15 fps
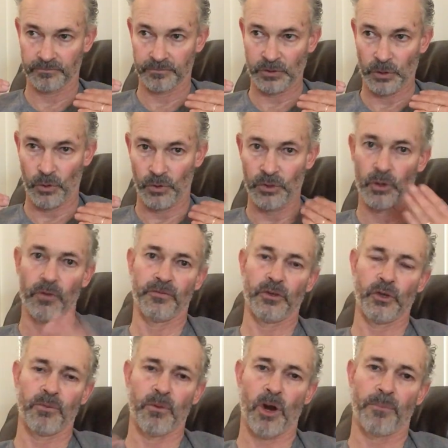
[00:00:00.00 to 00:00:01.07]
your
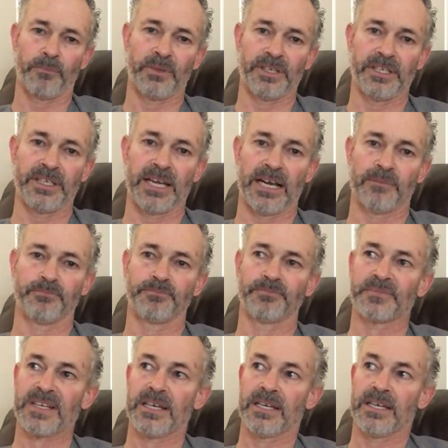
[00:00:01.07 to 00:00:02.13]
view might be
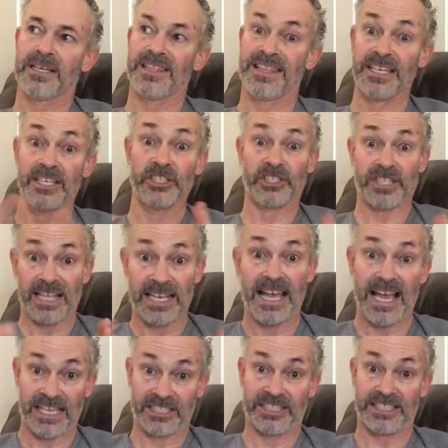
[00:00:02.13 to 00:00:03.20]
these are the
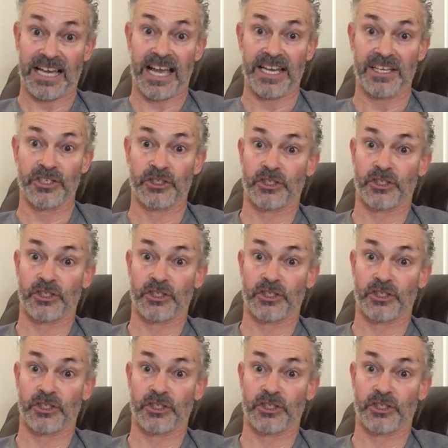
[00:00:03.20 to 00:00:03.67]
last days.